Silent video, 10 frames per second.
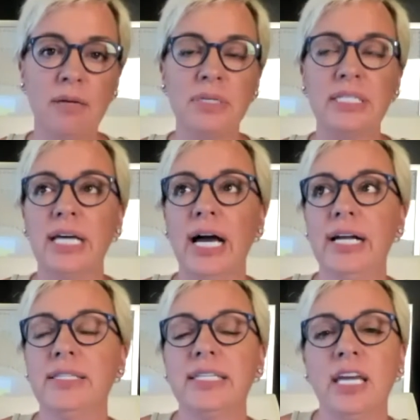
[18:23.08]

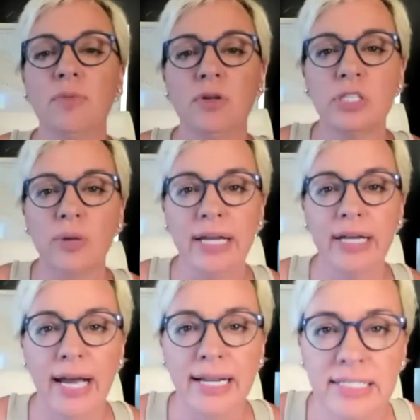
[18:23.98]
besides kibble. So
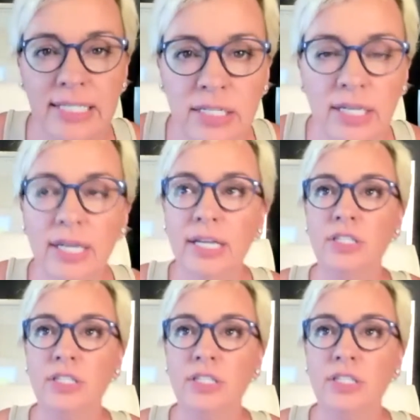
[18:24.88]
I did